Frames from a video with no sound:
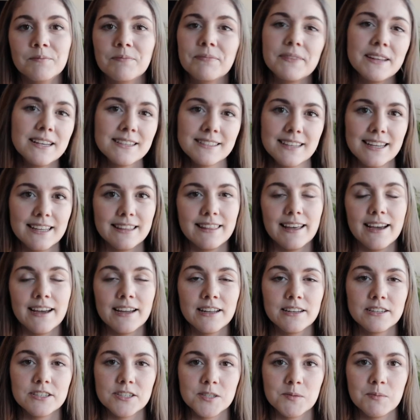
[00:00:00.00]
Things like
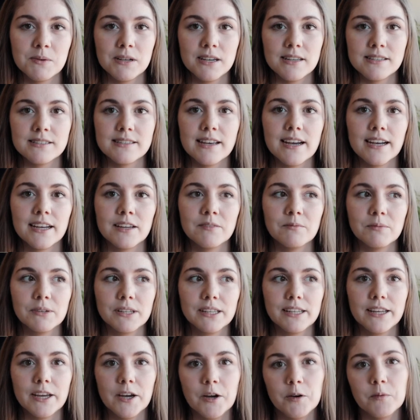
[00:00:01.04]
that, just because that can
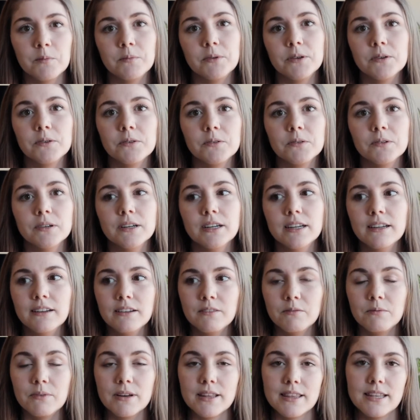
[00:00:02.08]
really help you
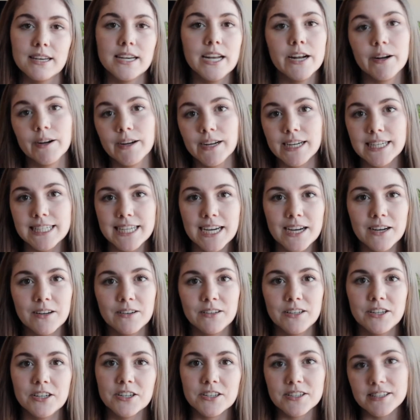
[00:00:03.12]
with narrowing
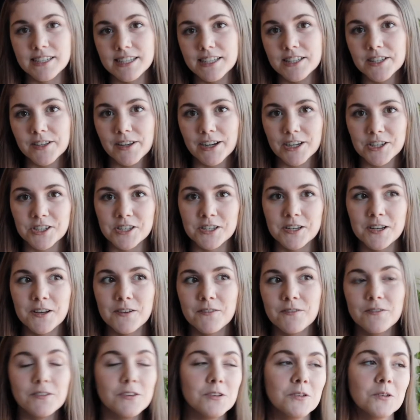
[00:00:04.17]
down your seed selection.
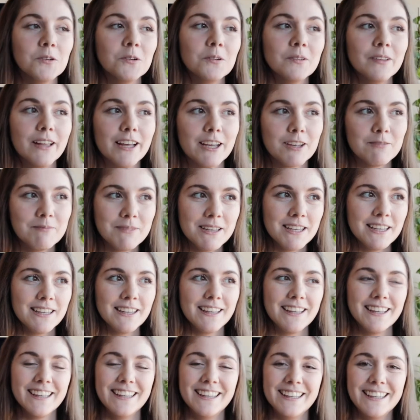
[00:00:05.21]
If you, like
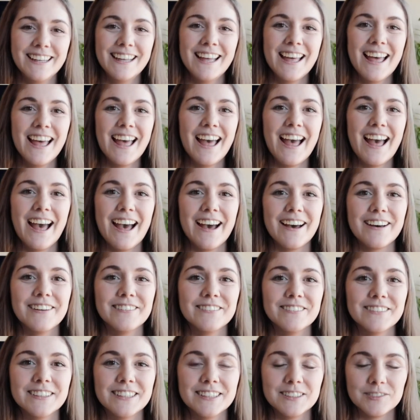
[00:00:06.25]
me,
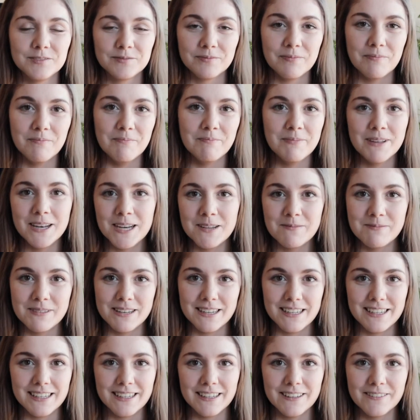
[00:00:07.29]
have
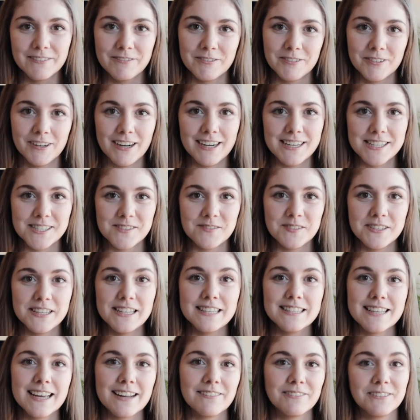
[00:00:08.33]
many varieties of
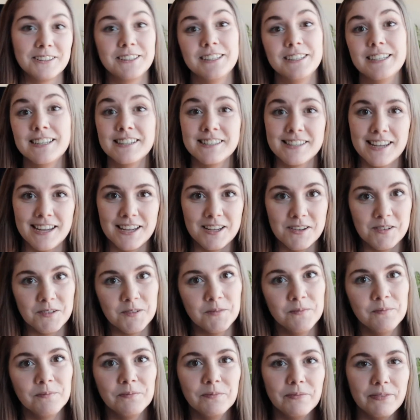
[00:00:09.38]
seeds that really excite you,
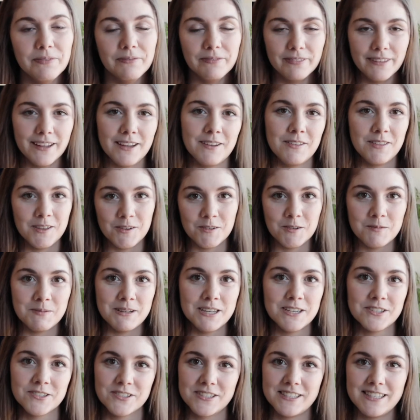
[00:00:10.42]
that you think would be
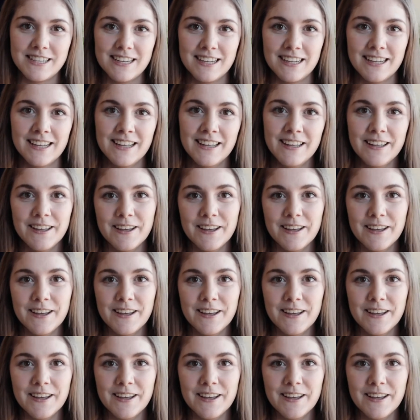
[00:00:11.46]
interesting,